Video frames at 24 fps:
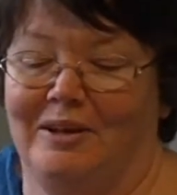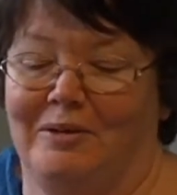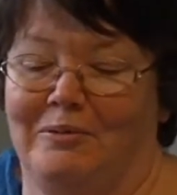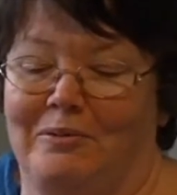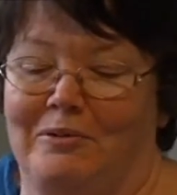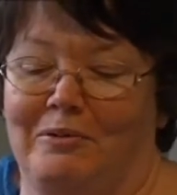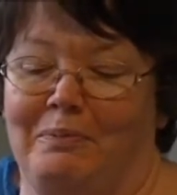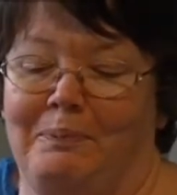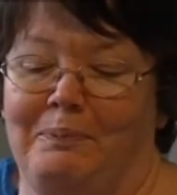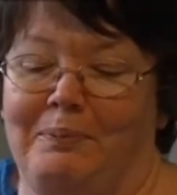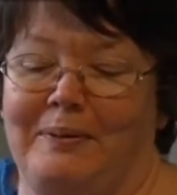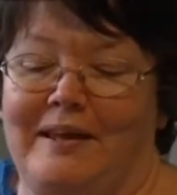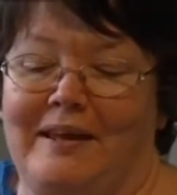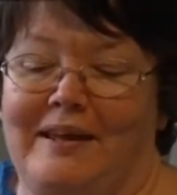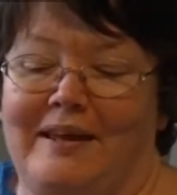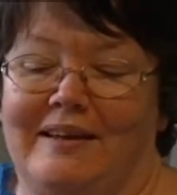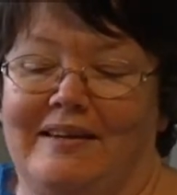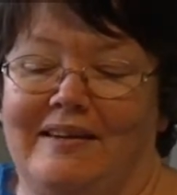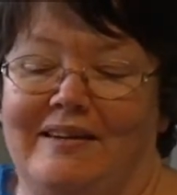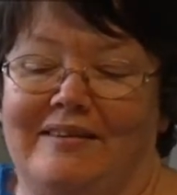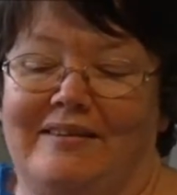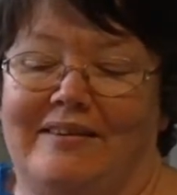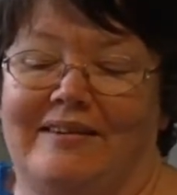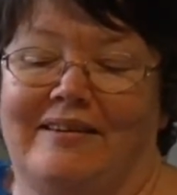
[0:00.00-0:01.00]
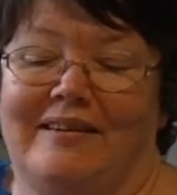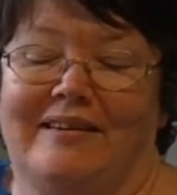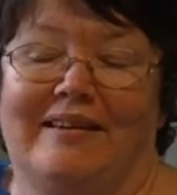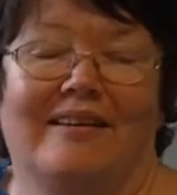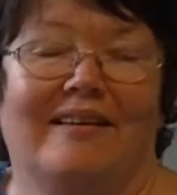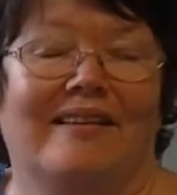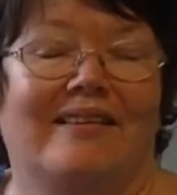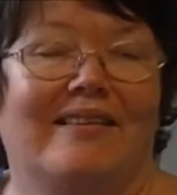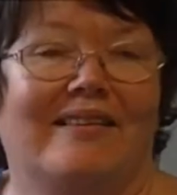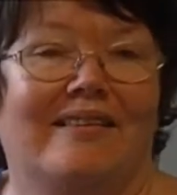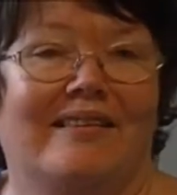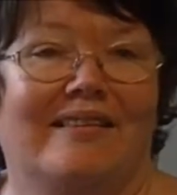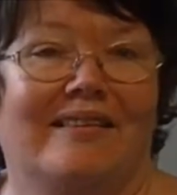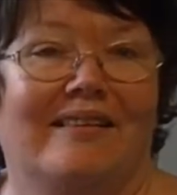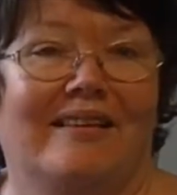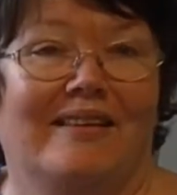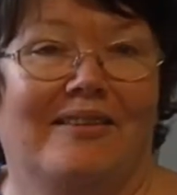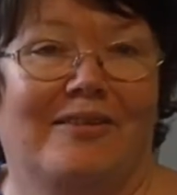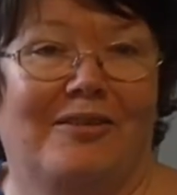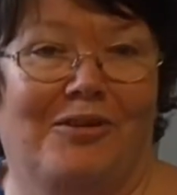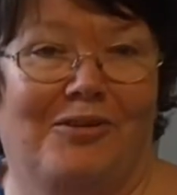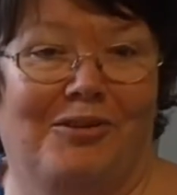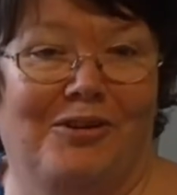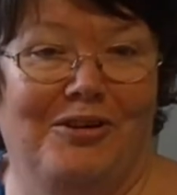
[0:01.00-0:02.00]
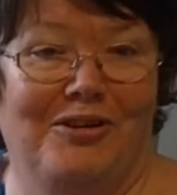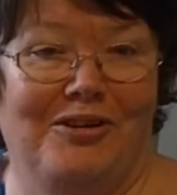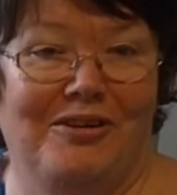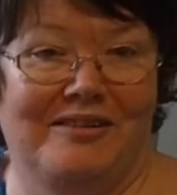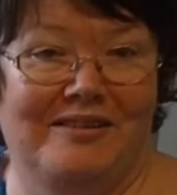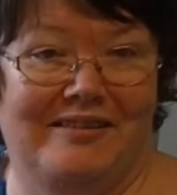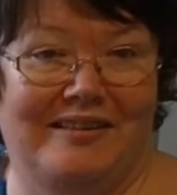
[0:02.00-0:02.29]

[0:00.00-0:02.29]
will pierce through your